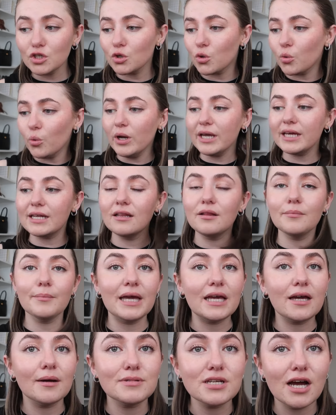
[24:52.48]
quick little
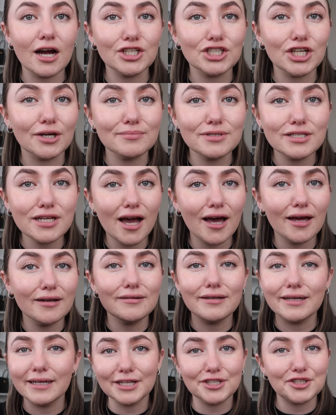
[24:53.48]
makeup touch-up
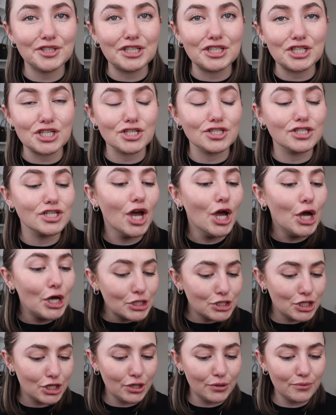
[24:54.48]
done, literally just
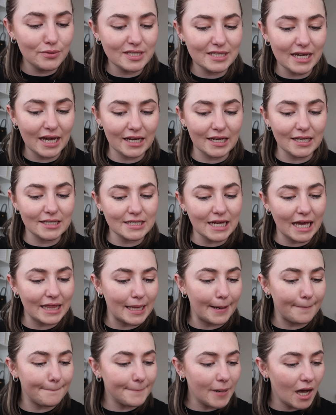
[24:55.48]
2 seconds, and
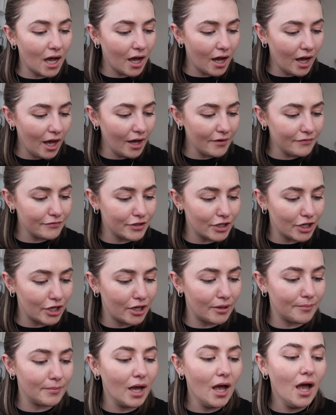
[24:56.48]
then
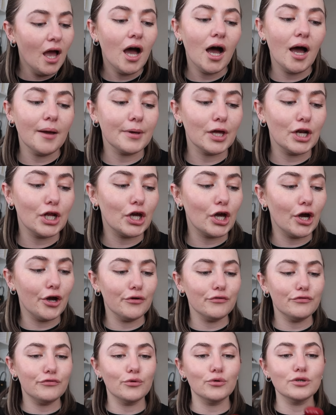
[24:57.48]
perfume, I'm gonna
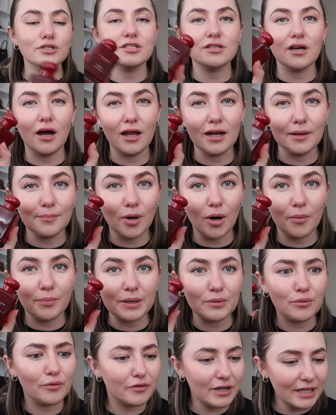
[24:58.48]
go for Scarlet
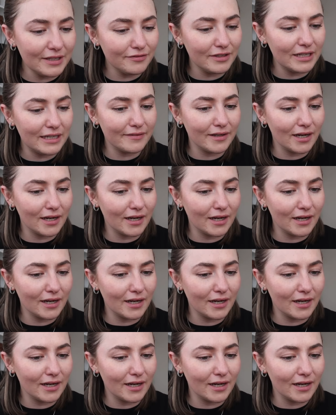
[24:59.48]
Poppy. We're really feeling